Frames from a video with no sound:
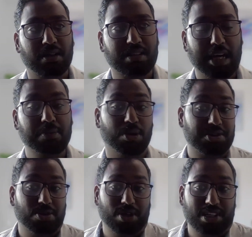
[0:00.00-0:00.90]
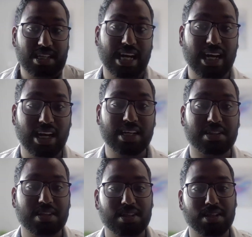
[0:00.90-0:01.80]
Then we also wanted to
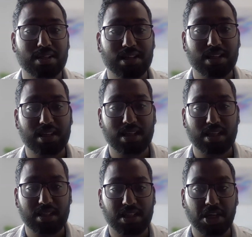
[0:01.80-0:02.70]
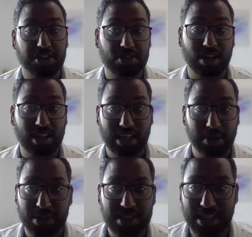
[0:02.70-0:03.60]
highlight the cultural and
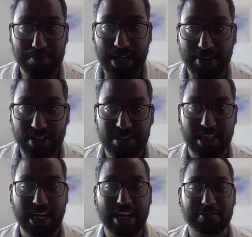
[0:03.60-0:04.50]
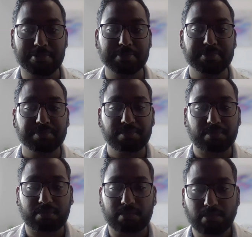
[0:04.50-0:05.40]
linguistic barriers they have.
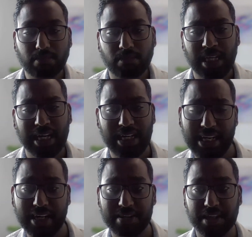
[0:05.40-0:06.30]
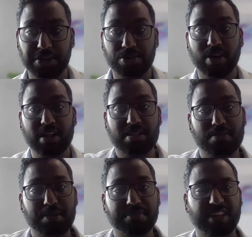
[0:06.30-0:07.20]
And again, I think Ukraine is
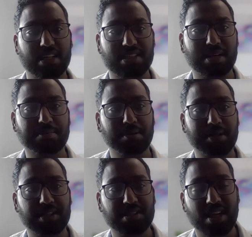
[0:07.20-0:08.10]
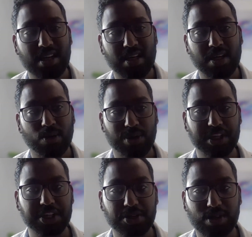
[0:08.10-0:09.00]
the perfect example, because
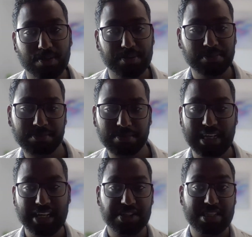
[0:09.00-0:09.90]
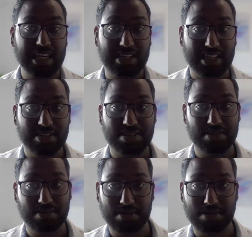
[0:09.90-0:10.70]
within Europe, each state has,